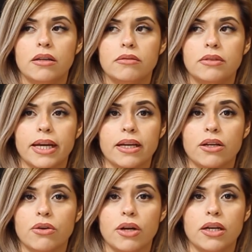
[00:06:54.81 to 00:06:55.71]

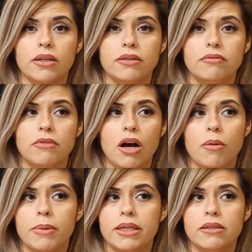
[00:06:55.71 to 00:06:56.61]
like an
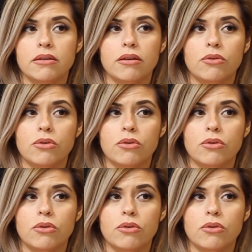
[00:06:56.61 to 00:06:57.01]
almond